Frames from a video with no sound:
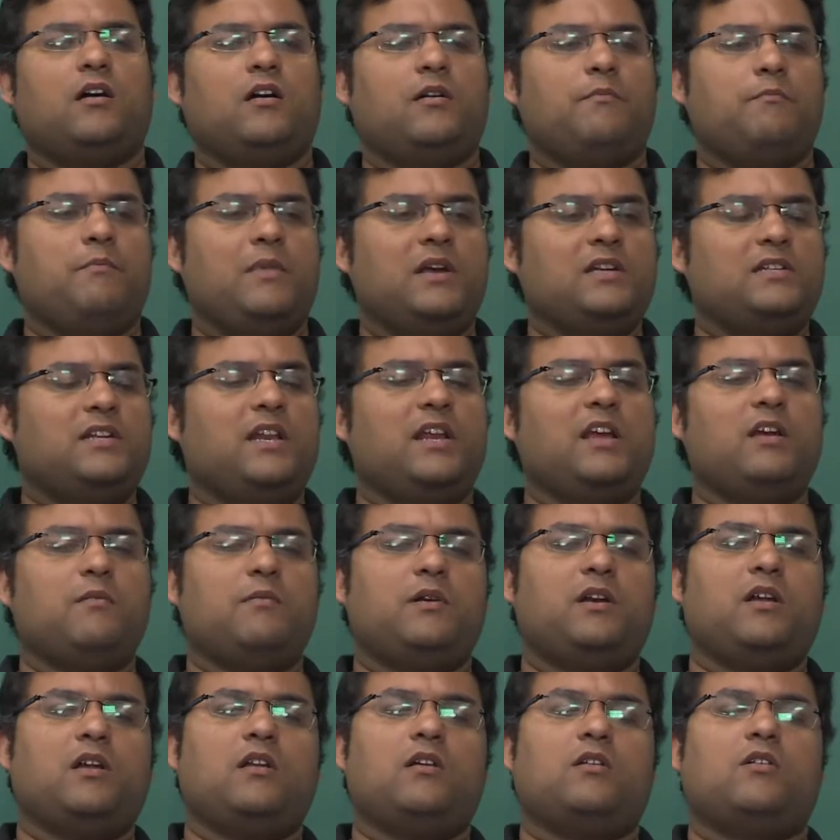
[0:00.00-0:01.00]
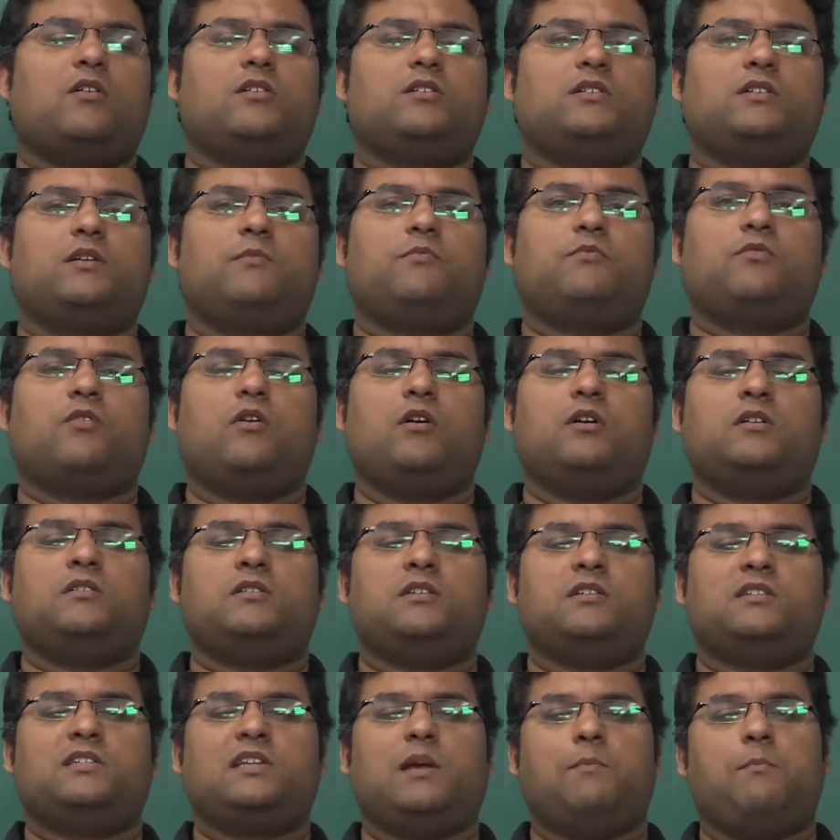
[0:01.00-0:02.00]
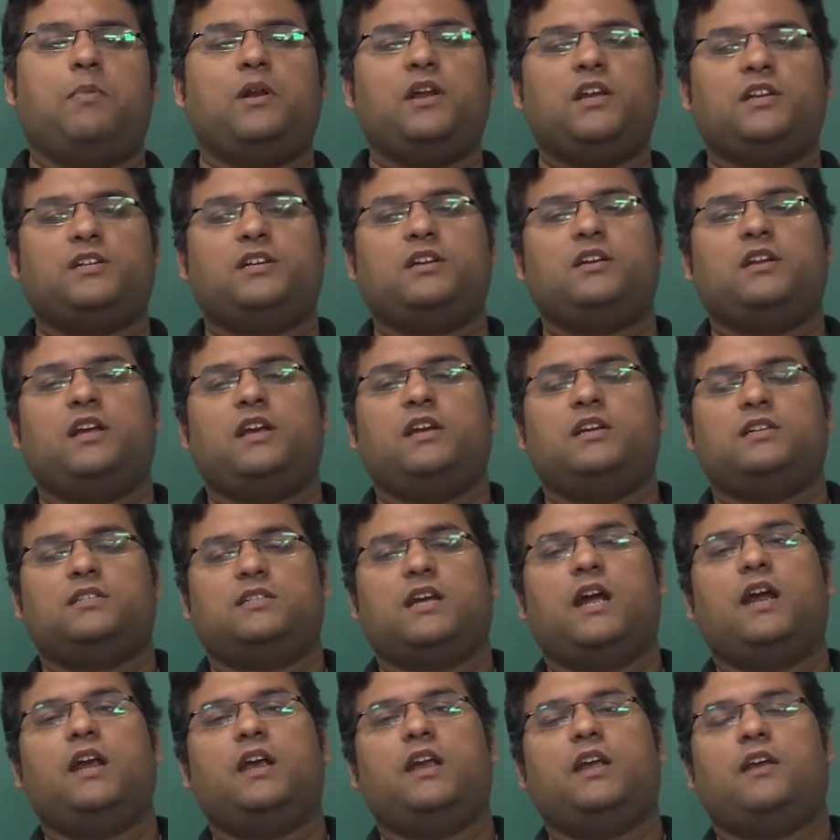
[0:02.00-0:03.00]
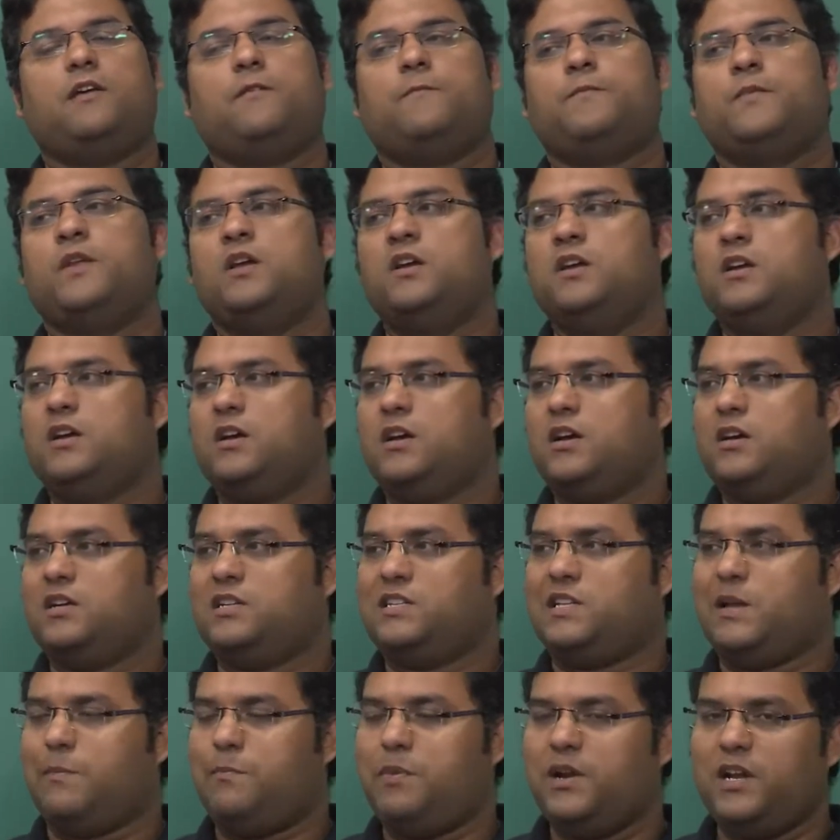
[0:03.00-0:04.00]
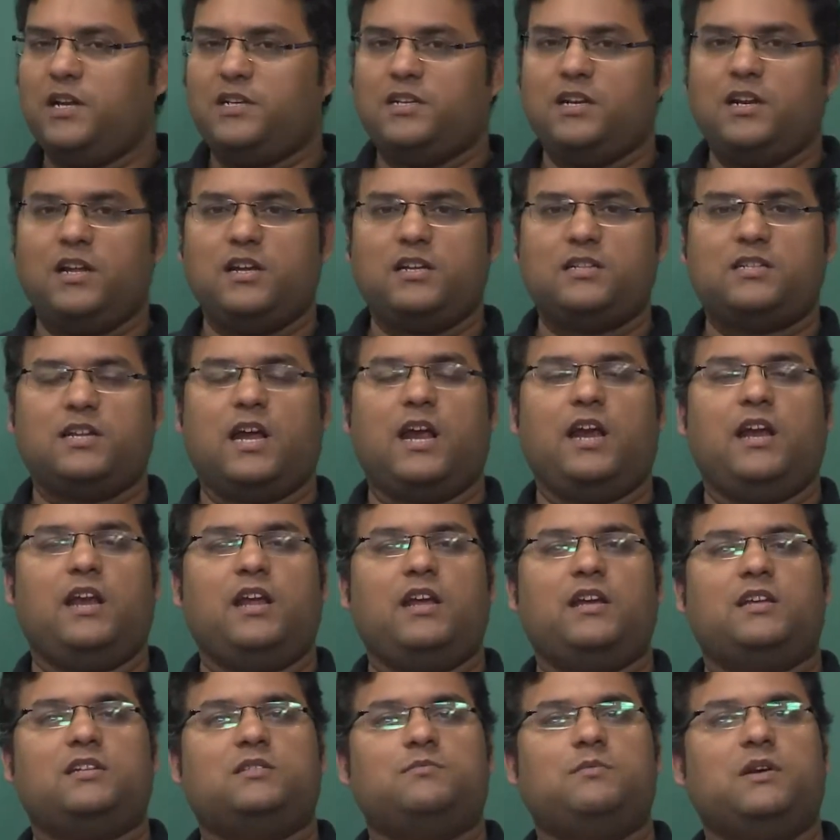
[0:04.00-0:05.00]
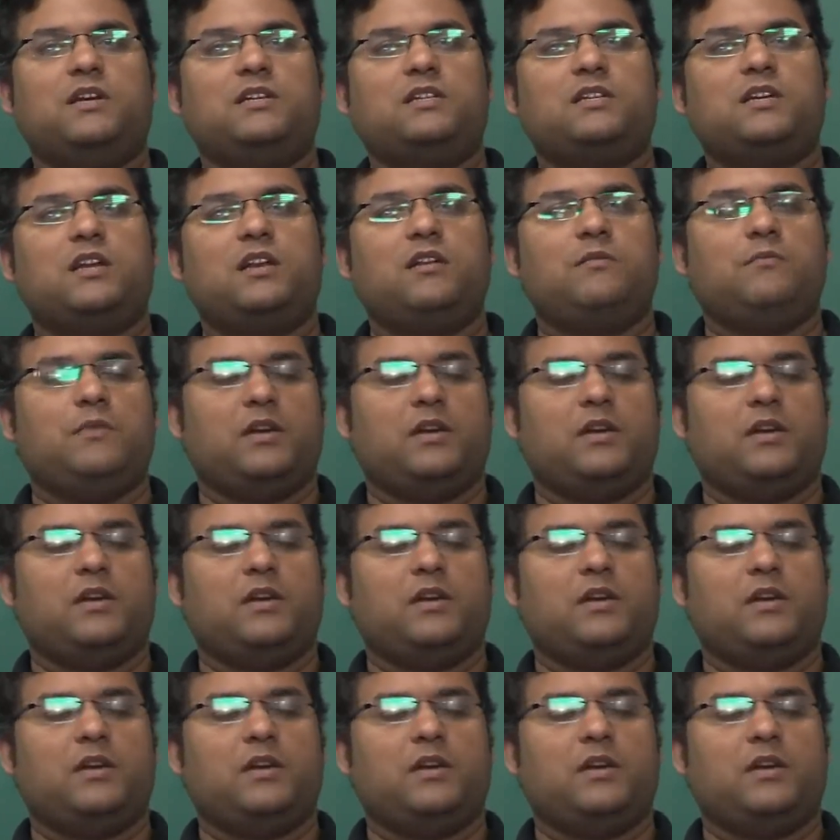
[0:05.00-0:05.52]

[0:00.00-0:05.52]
measuring a particular concept called separation anxiety. Separation anxiety is basically